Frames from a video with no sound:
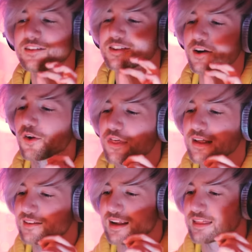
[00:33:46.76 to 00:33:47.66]
Subtle
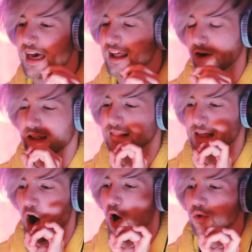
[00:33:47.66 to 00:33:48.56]
things like that are like
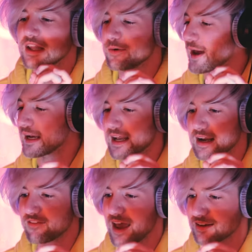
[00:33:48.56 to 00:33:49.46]
the only way to get
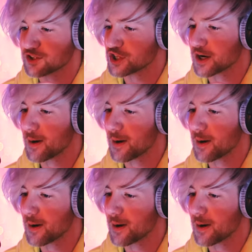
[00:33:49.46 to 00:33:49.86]
an advantage here.